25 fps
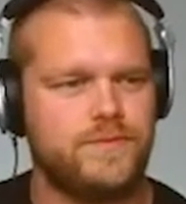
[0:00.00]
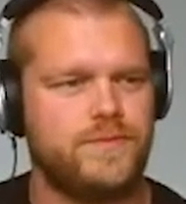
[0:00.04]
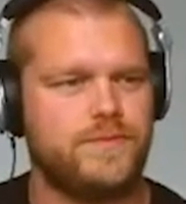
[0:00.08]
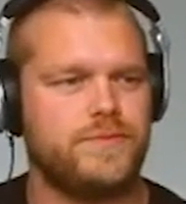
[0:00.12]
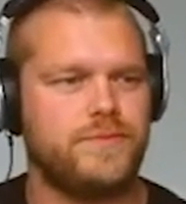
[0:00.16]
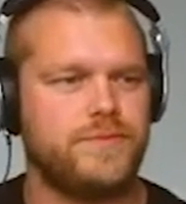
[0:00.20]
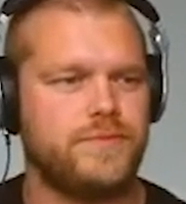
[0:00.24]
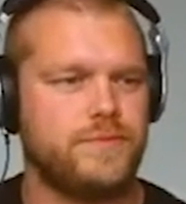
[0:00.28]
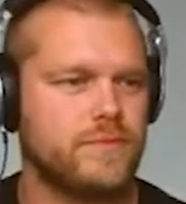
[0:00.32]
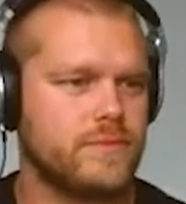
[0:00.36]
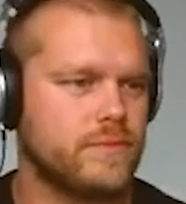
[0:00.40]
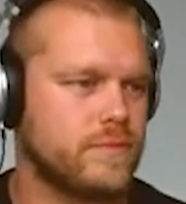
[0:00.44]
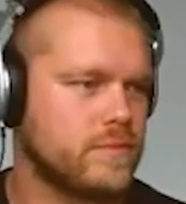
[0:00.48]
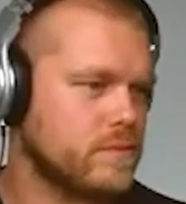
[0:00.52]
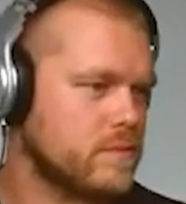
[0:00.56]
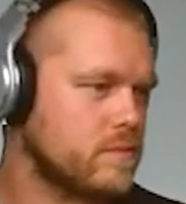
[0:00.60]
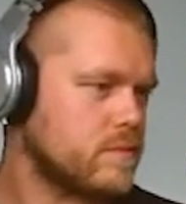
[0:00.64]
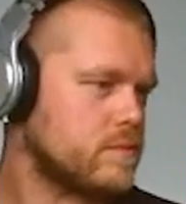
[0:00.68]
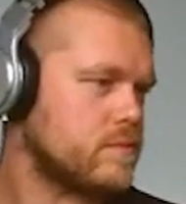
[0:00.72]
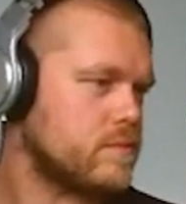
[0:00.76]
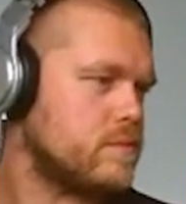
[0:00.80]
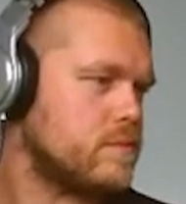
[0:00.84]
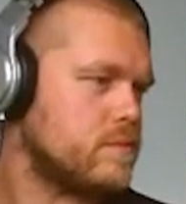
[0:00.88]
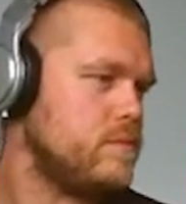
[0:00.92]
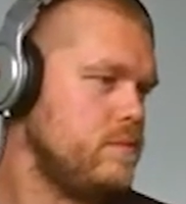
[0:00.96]

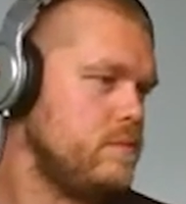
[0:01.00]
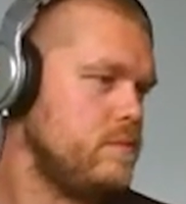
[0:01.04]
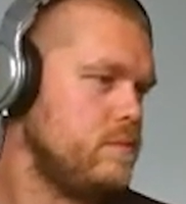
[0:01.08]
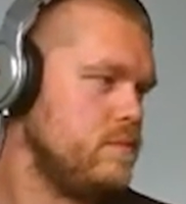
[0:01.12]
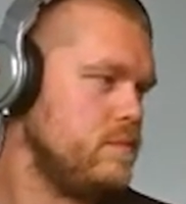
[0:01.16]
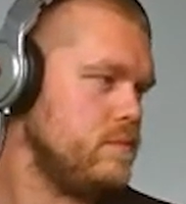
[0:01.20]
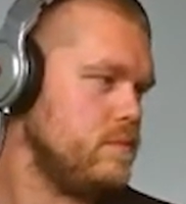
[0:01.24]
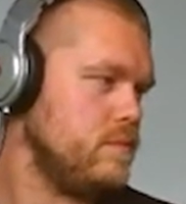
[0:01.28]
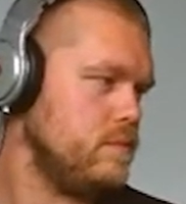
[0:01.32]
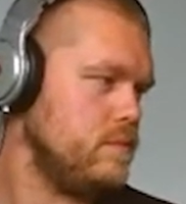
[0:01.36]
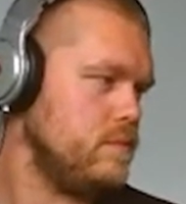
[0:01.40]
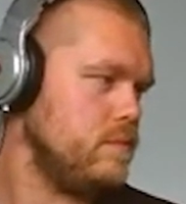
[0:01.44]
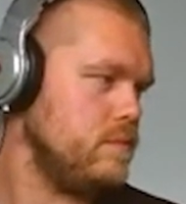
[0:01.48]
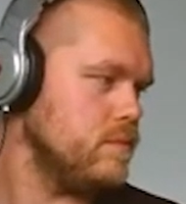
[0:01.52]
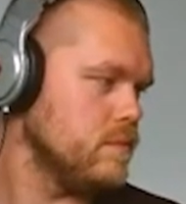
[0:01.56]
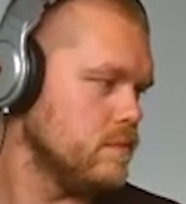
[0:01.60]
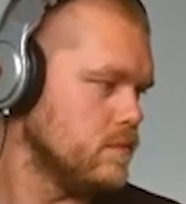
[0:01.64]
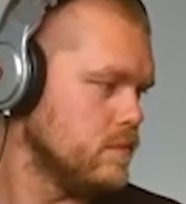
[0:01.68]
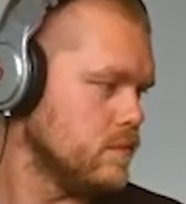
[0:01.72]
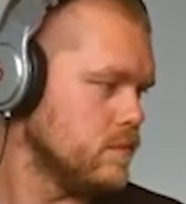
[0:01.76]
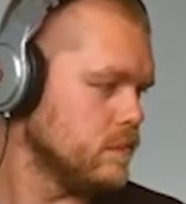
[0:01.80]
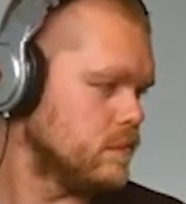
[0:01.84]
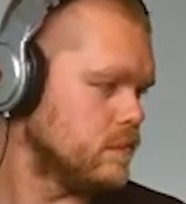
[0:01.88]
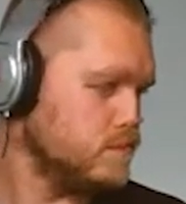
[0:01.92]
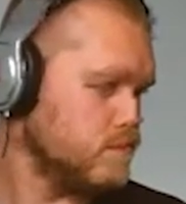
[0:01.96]

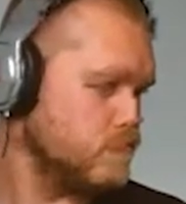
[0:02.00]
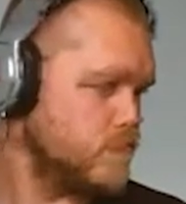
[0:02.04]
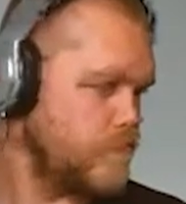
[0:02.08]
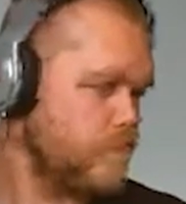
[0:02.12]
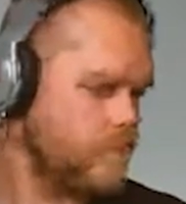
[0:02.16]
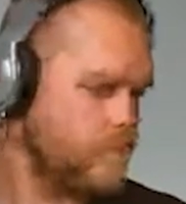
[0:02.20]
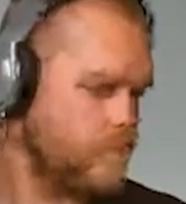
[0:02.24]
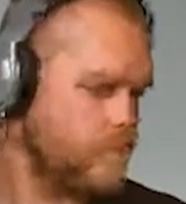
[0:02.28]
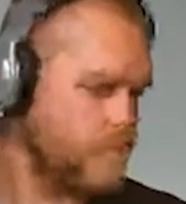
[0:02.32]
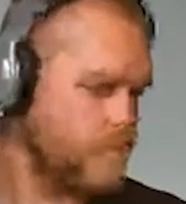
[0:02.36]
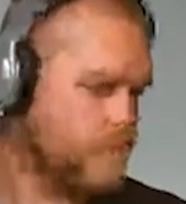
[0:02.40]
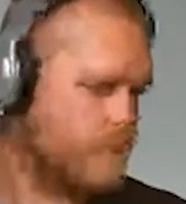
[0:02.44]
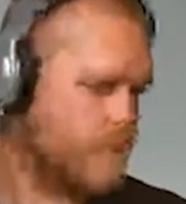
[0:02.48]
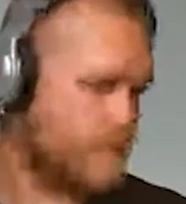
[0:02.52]
(silence)